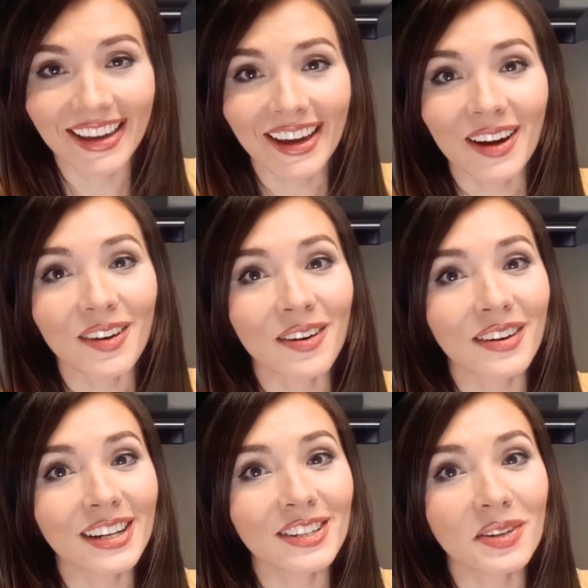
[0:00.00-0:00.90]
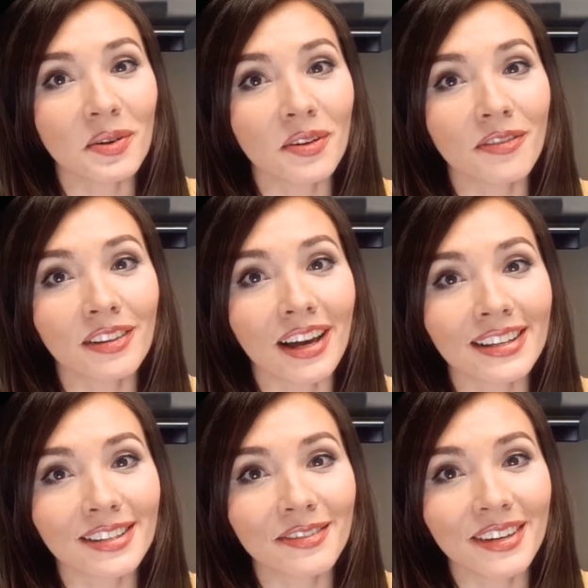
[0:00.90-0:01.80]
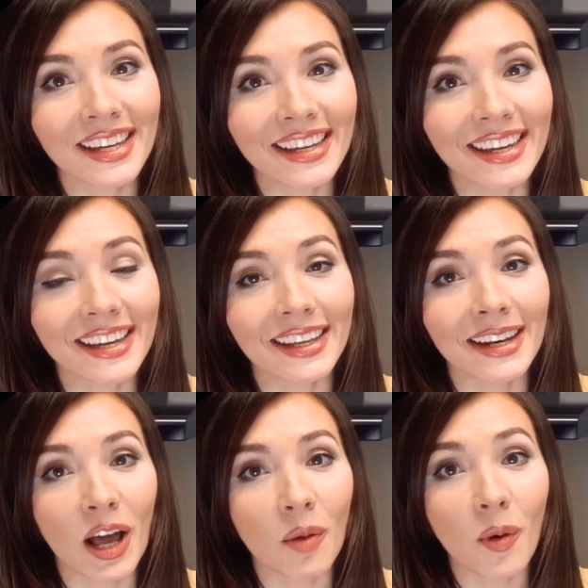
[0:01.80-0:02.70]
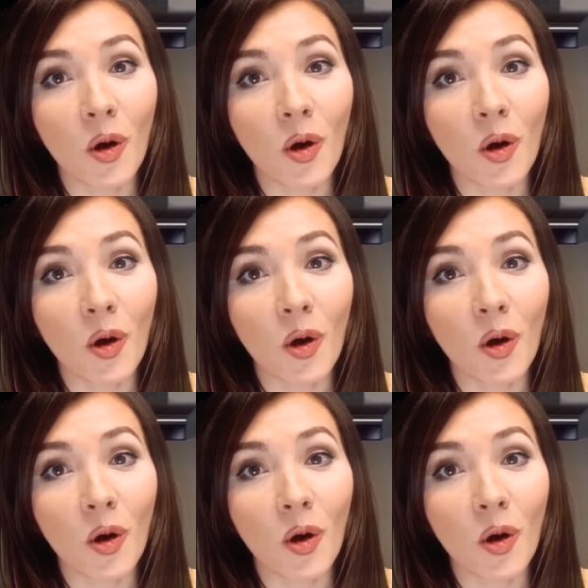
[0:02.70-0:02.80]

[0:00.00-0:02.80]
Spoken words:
According to yoga philosophy, it can help